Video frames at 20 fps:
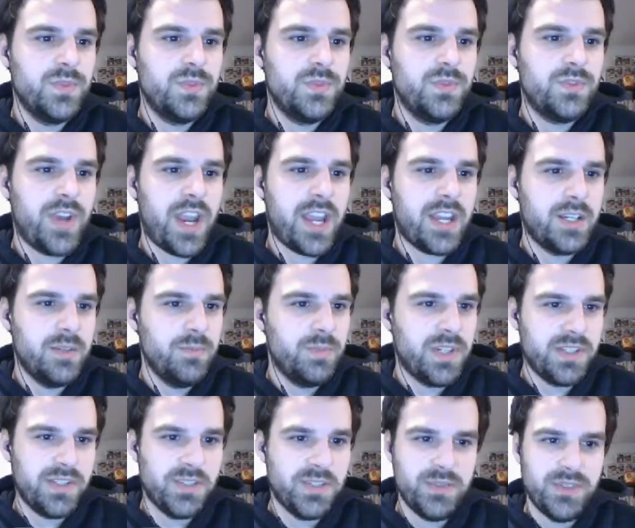track
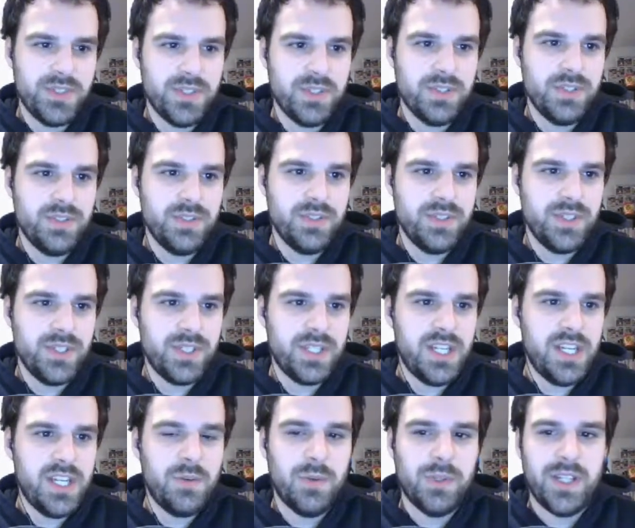compressors and
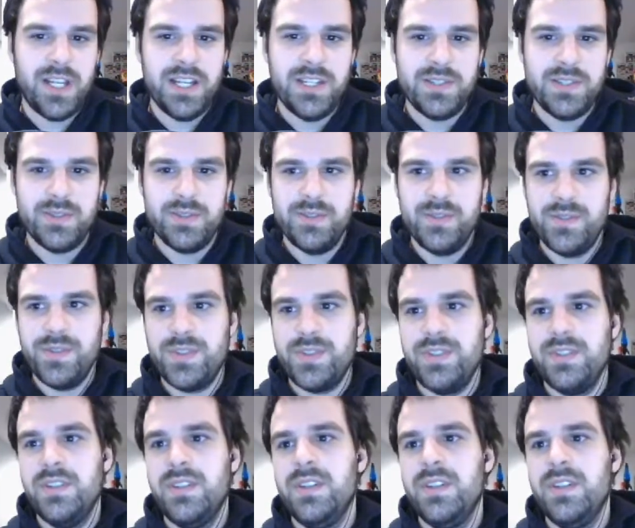equalizers.